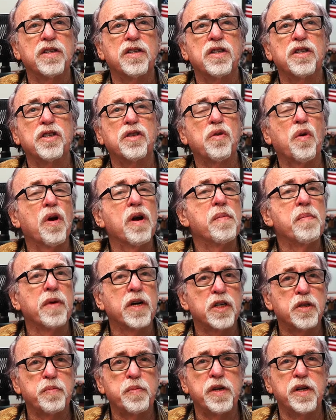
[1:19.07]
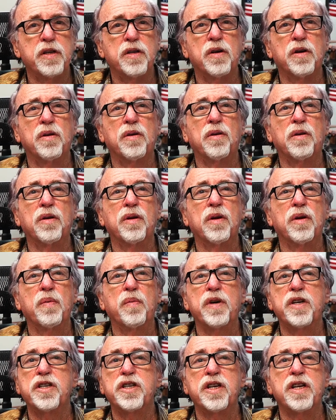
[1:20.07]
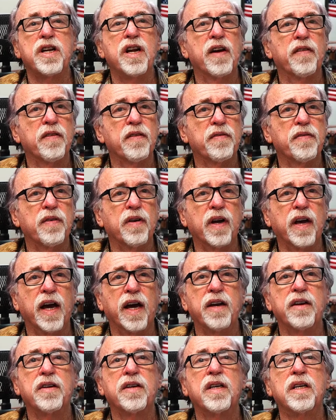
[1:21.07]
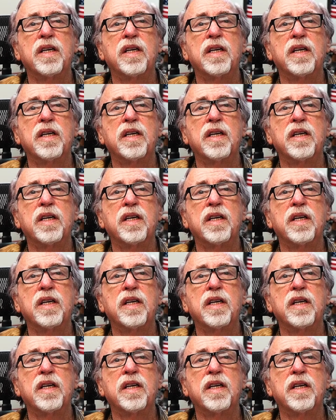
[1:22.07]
the story must be told. We should never forget.